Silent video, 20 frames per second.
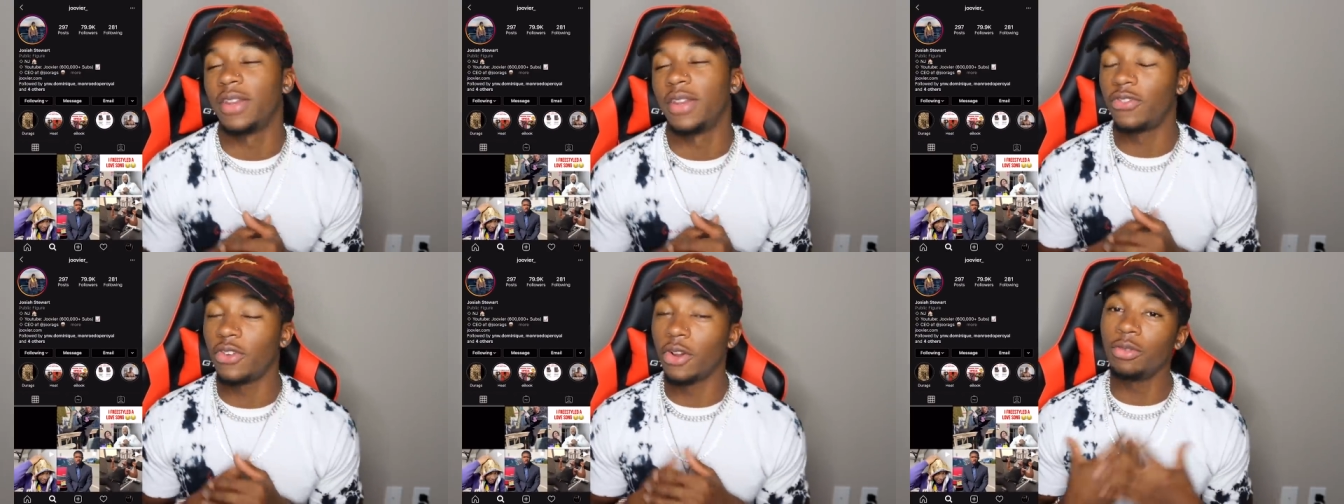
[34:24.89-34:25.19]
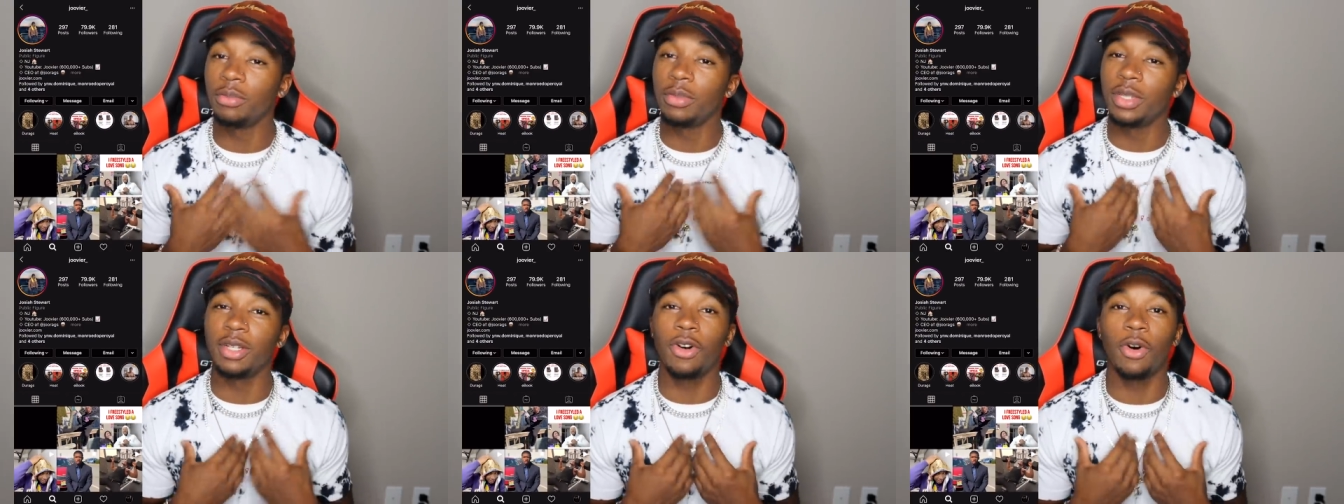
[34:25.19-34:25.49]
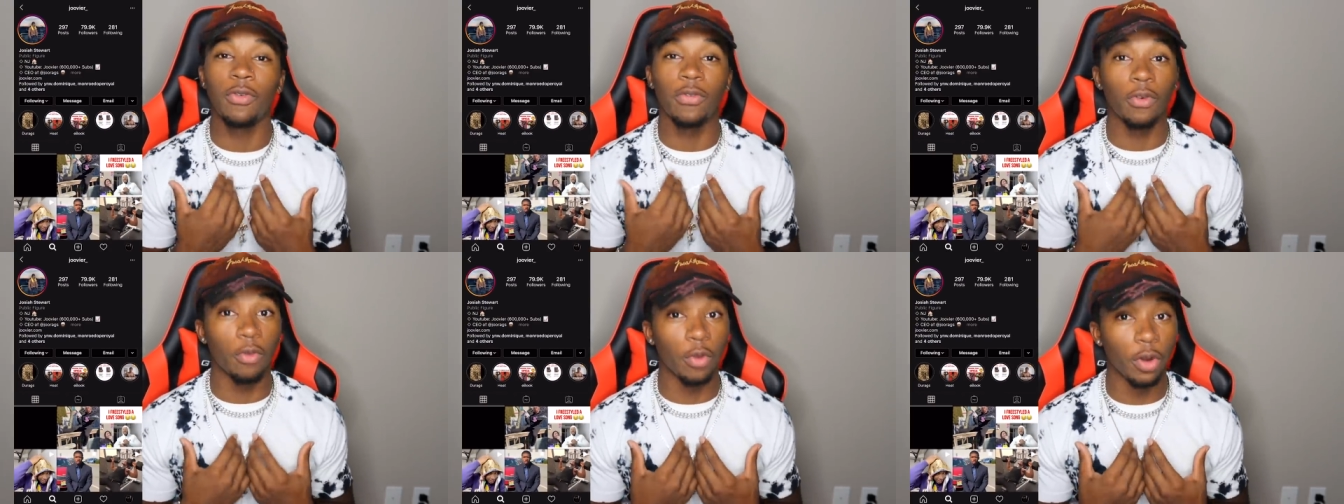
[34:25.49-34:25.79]
And if y'all want me to
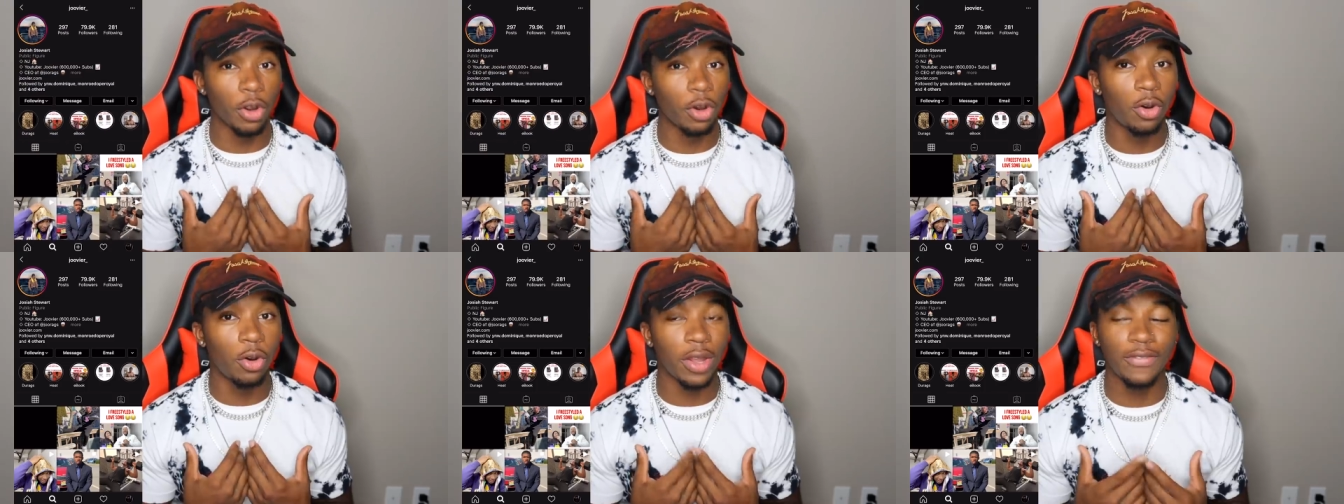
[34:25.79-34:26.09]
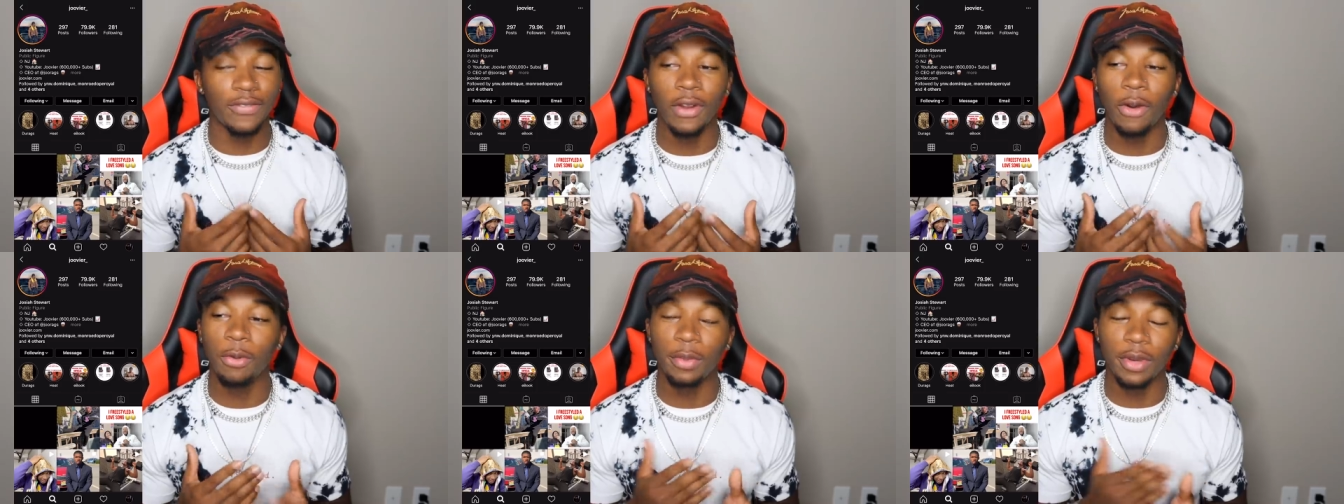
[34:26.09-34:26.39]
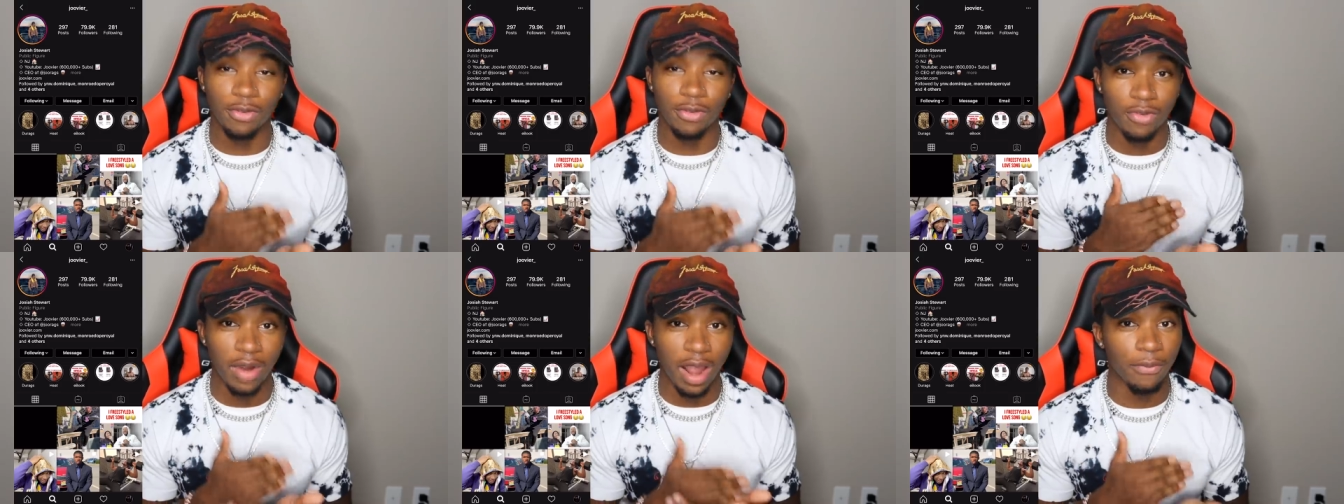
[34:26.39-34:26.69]
go for real, if y'all want
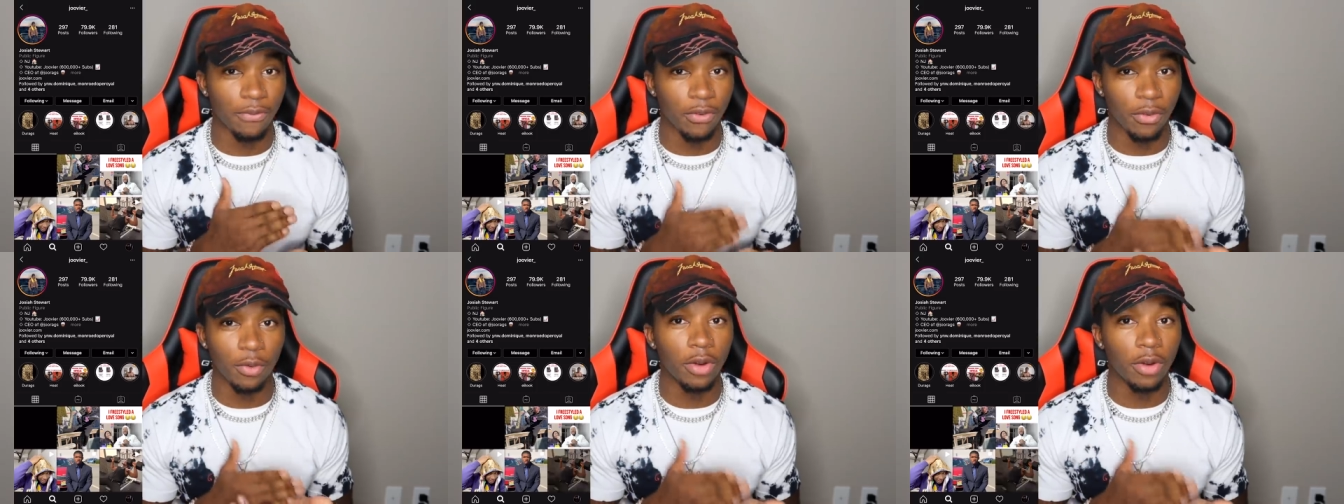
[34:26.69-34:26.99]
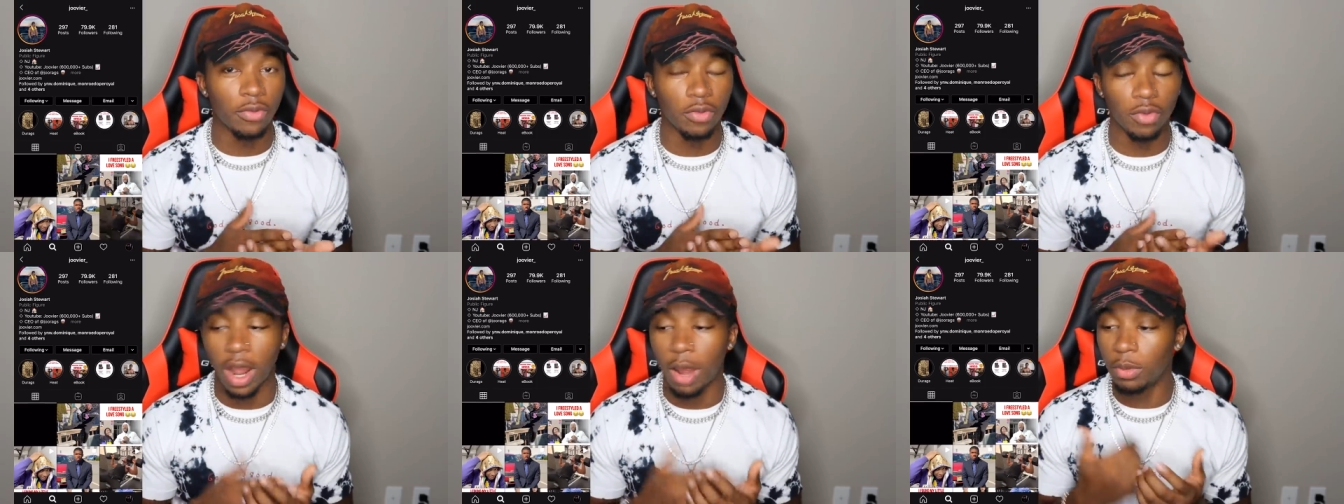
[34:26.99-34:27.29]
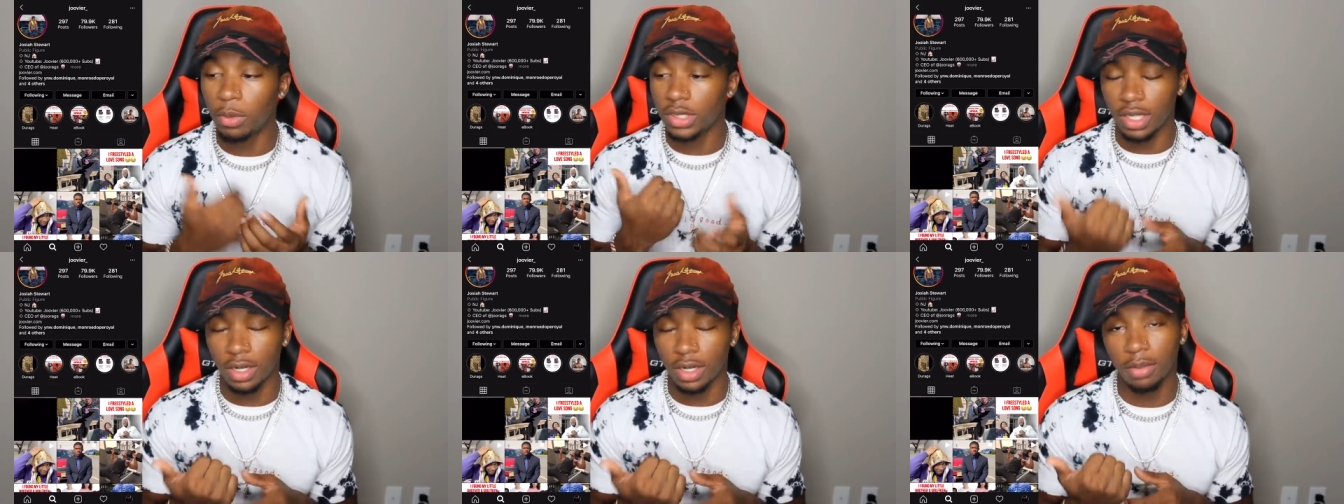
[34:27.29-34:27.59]
me to rap for real, for real, I
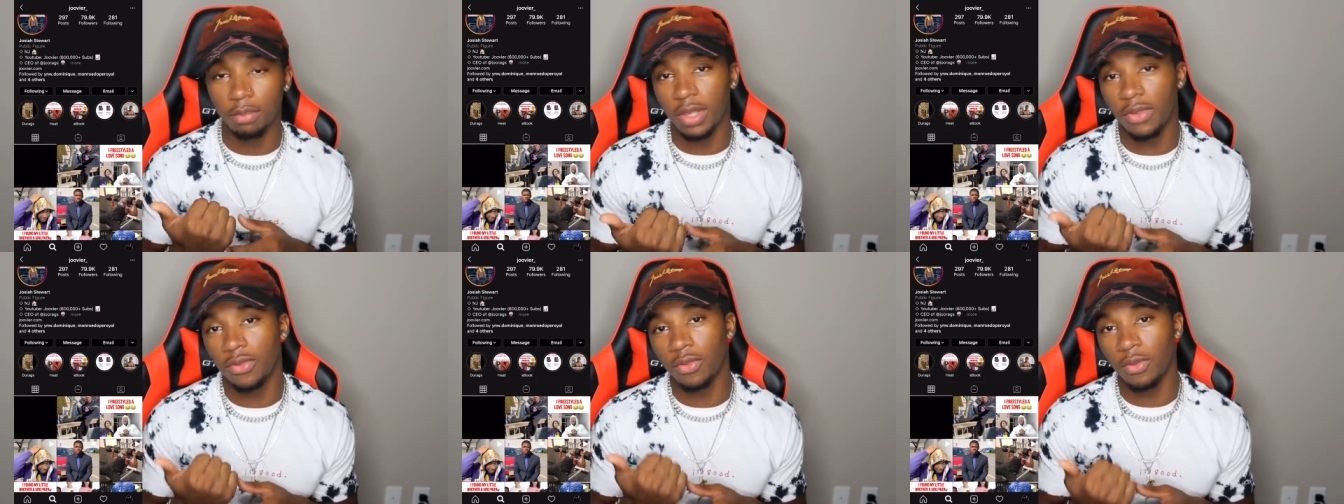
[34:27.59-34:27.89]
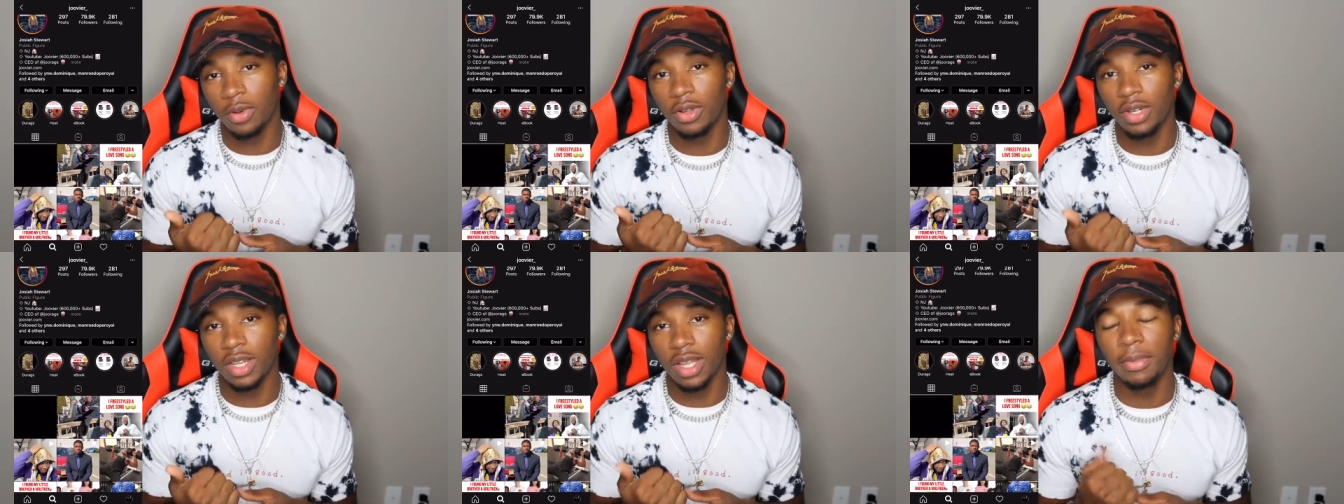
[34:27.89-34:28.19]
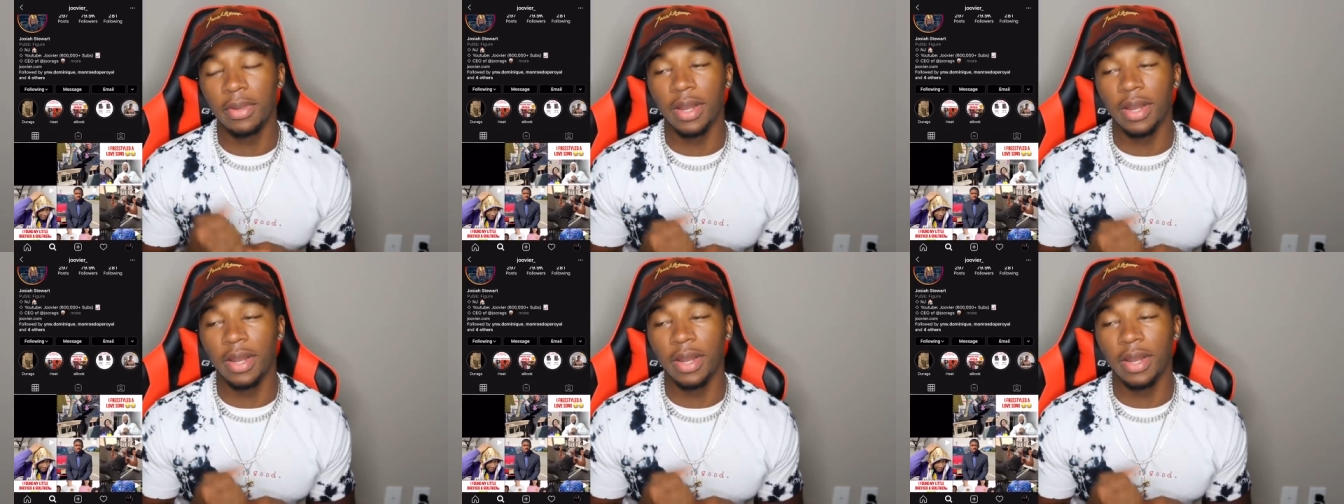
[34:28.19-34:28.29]
was gonna be for real there,